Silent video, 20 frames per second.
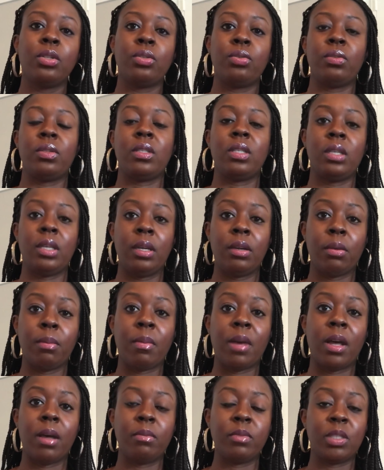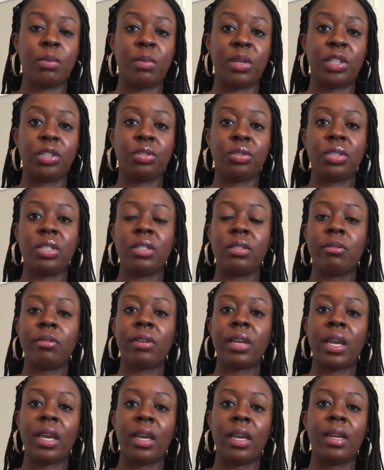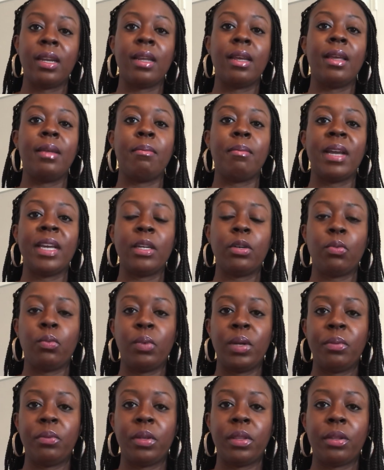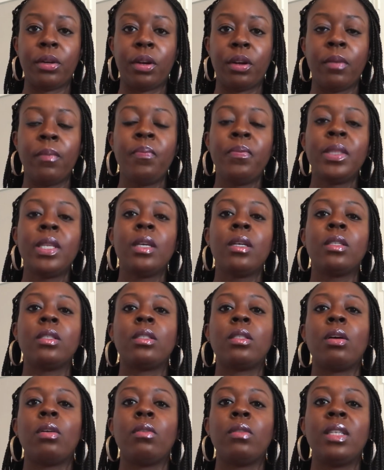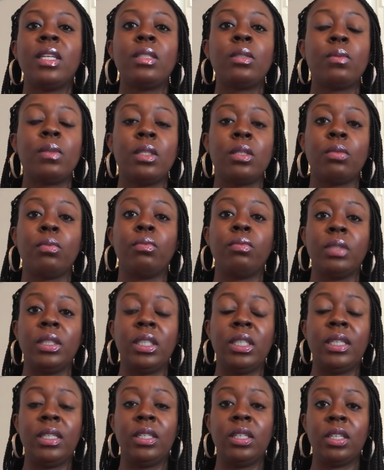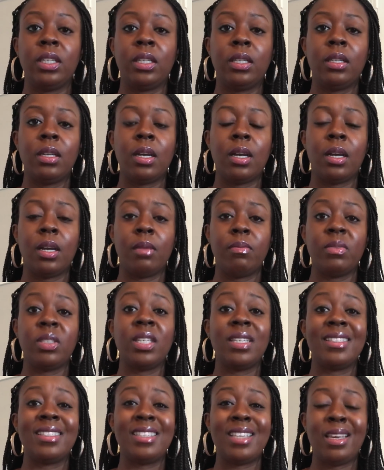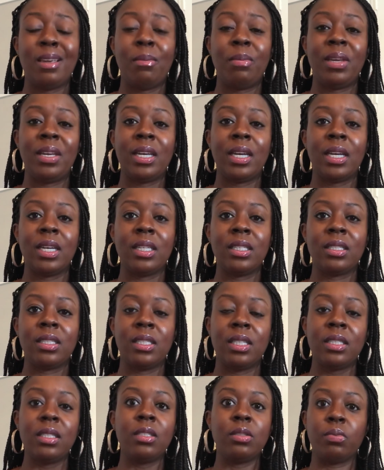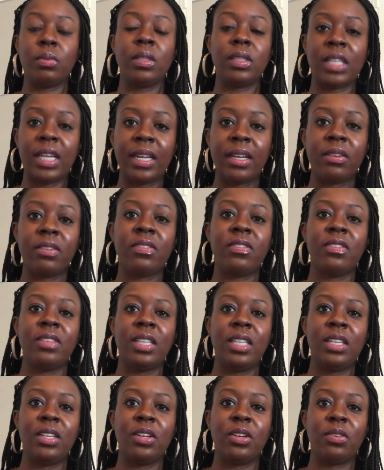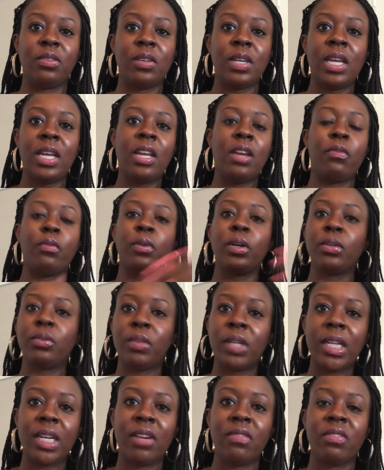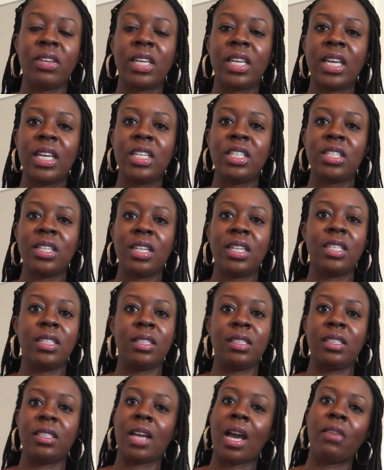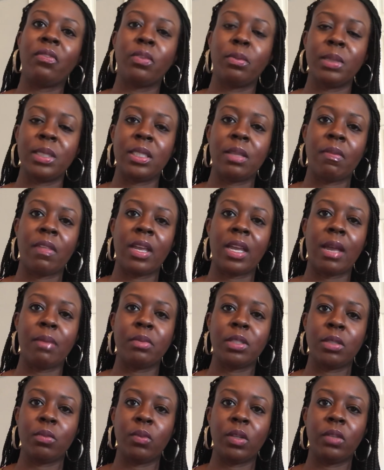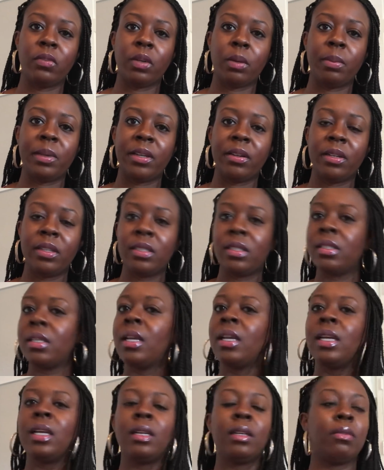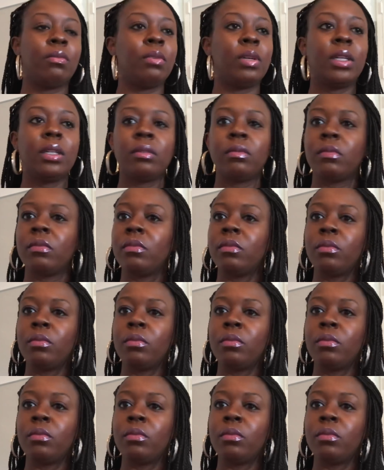to see her mom to make sure she's okay, and Michael went with her. So this was a really good to see, because this is real life. You know, if we're going on vacation and God forbid something happens to one of our parents, we're